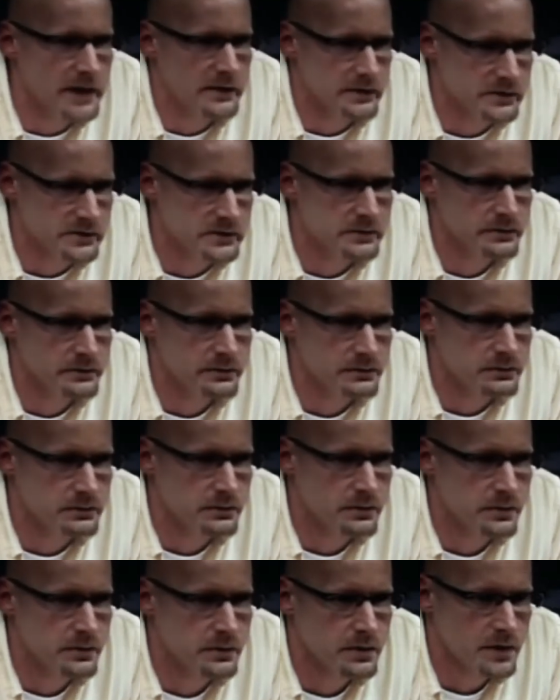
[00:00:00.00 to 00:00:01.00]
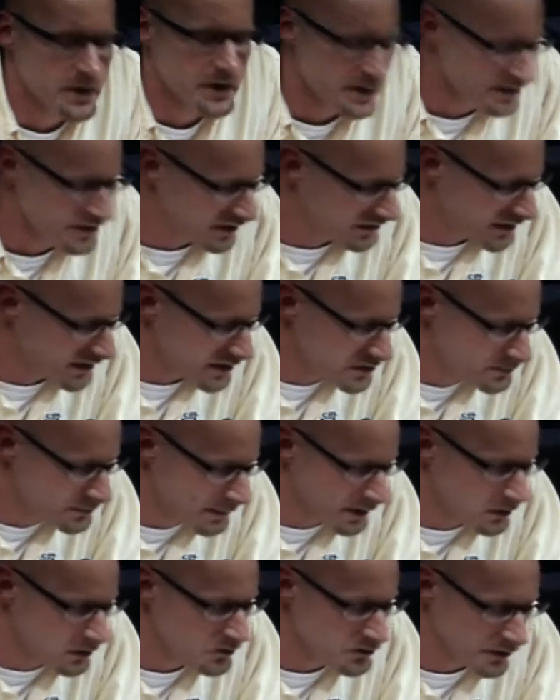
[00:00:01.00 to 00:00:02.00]
is that these
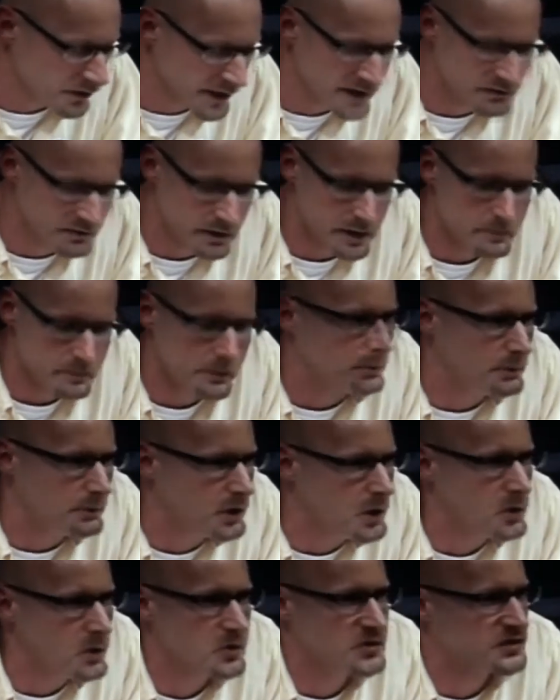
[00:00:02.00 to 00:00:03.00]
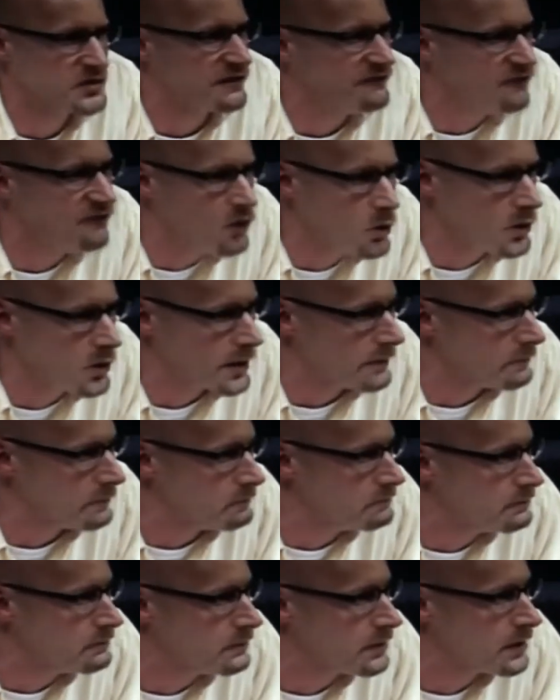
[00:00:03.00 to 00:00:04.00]
bills are even in proposed form
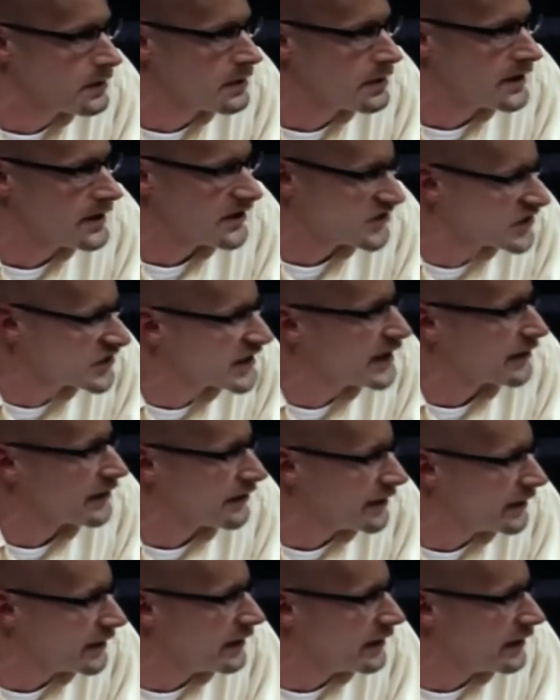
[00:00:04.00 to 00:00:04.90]
is scary